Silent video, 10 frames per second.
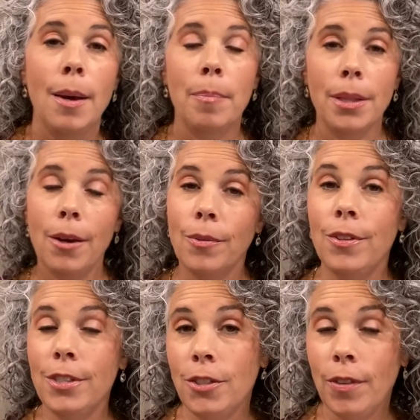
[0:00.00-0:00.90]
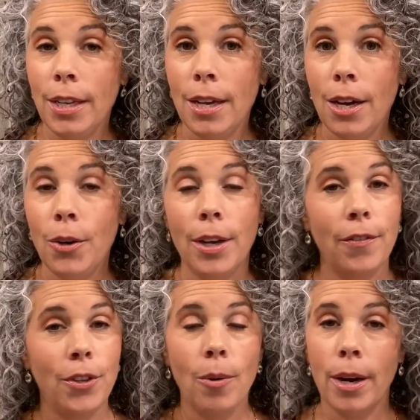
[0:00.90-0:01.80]
below this video
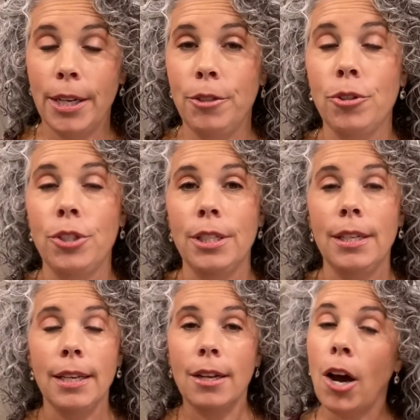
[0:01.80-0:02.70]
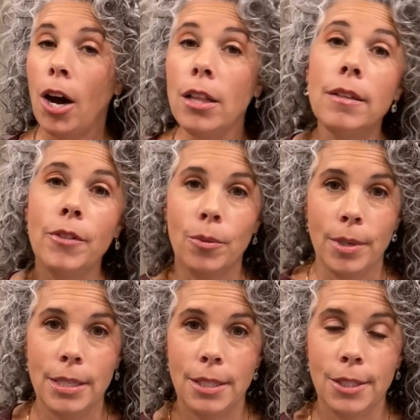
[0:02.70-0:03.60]
if you are interested in all of the
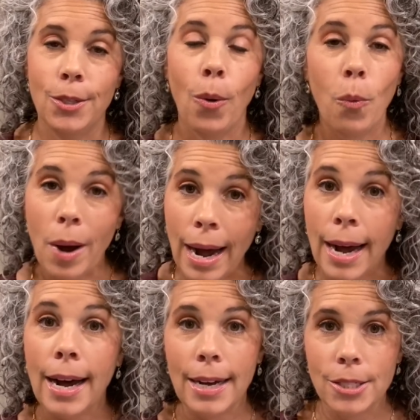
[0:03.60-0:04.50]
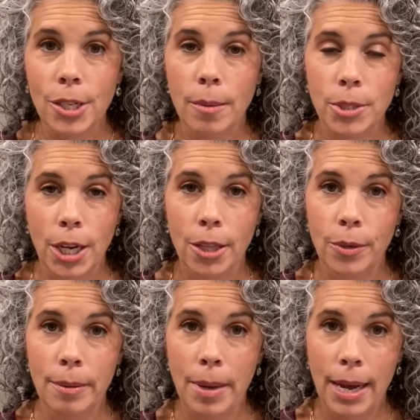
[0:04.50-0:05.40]
reasons why I stopped
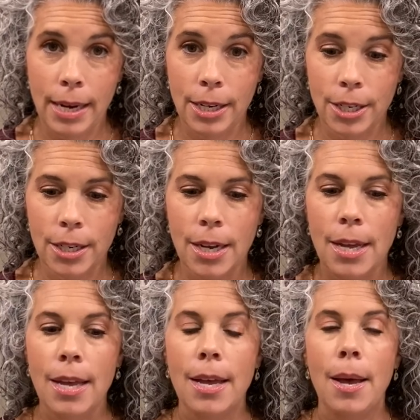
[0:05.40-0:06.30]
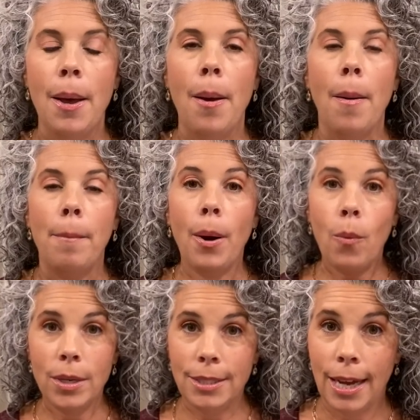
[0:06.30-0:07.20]
coloring my hair. But
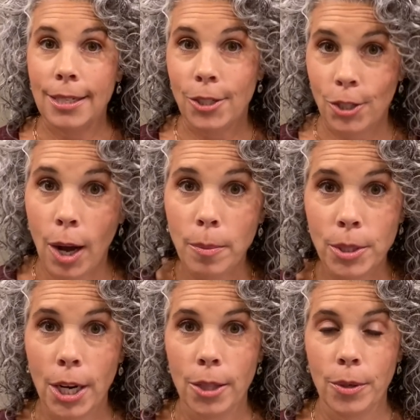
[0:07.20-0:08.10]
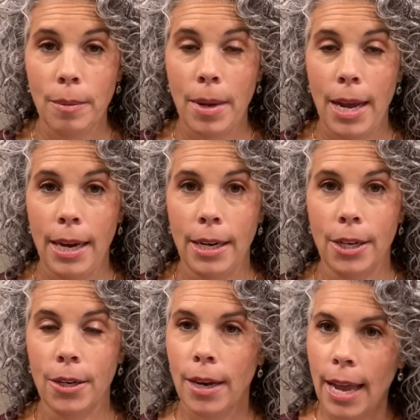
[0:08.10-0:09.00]
once I stopped coloring my
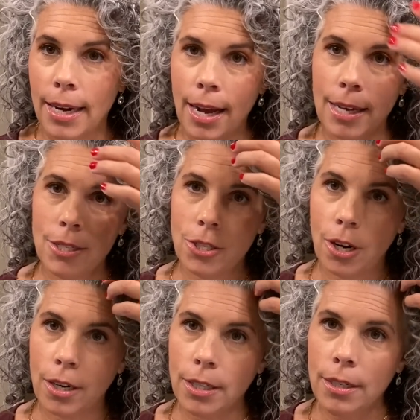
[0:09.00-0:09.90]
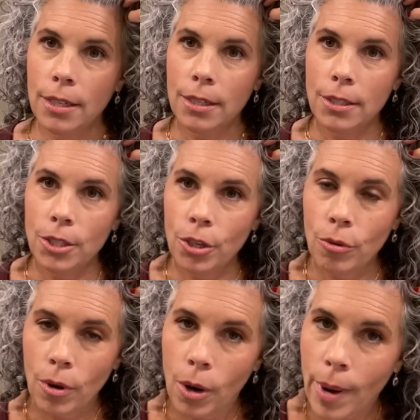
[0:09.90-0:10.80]
hair and I started to
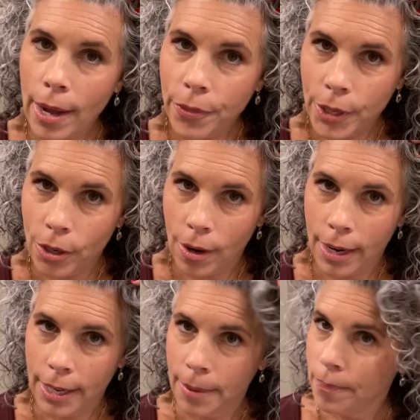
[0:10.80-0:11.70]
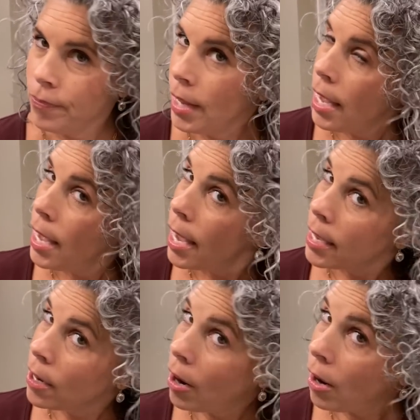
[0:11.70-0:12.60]
grow out the gray
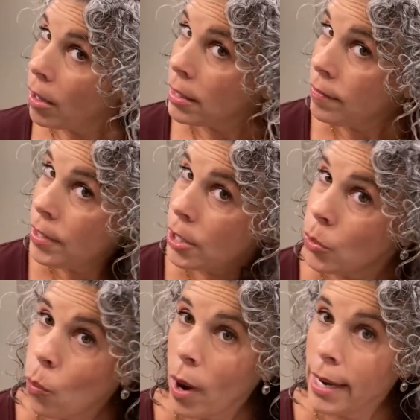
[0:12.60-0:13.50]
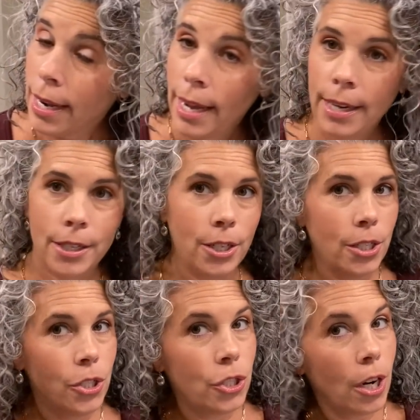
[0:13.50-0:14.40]
and all of this white hair
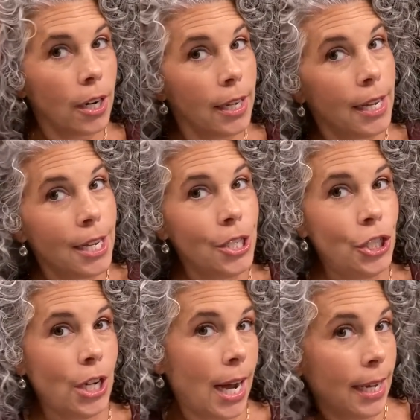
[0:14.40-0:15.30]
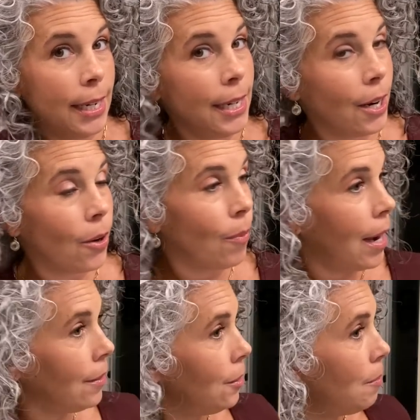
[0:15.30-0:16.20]
started shining
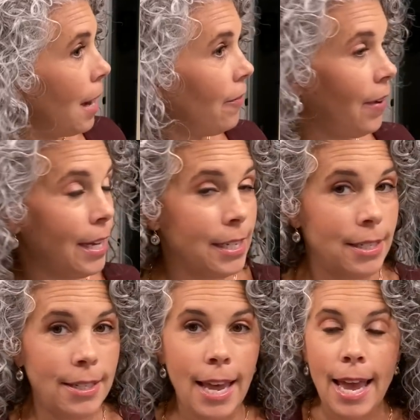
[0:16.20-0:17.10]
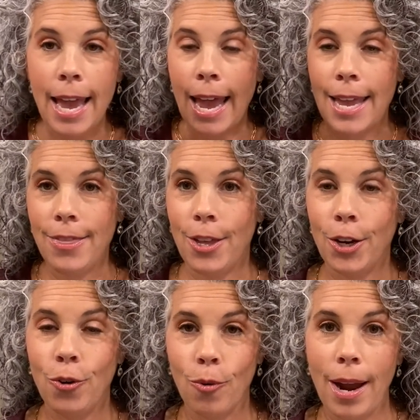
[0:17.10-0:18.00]
around my face and the
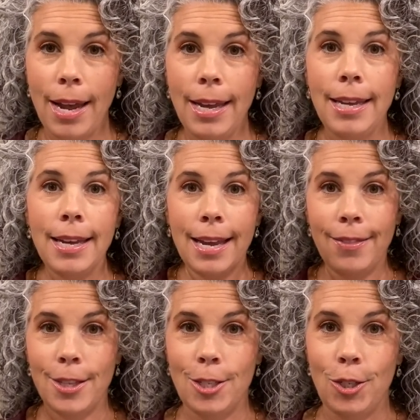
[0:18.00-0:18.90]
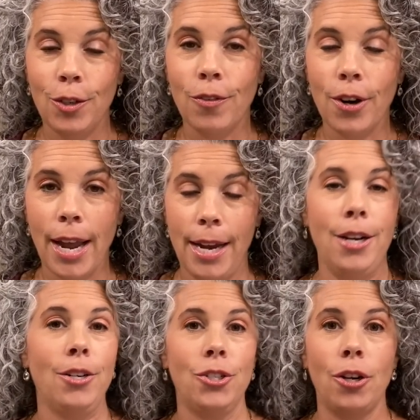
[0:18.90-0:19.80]
gray and the silver
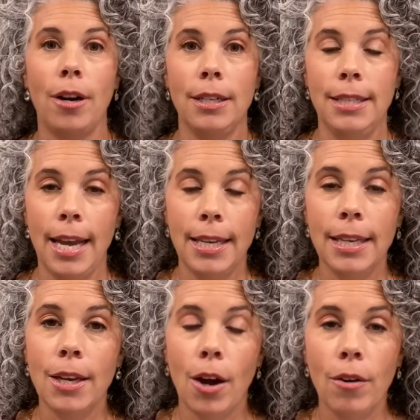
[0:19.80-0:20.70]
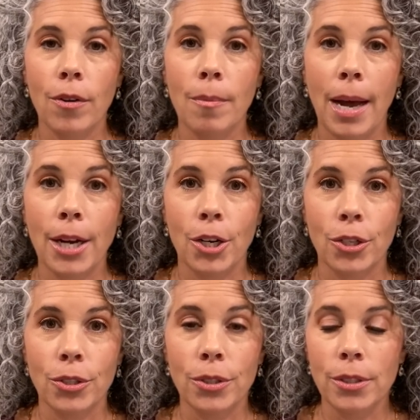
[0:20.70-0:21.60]
hair started taking over my
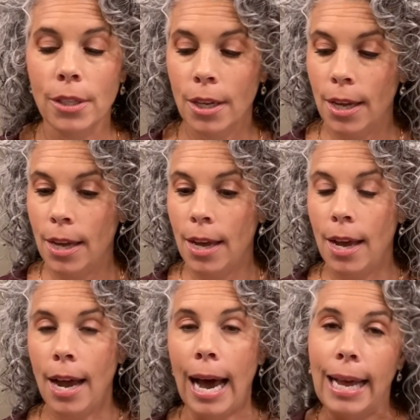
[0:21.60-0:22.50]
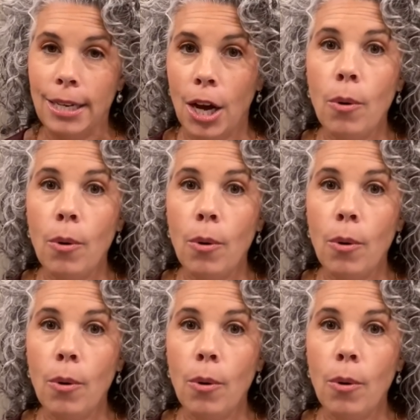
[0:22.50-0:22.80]
curls, I know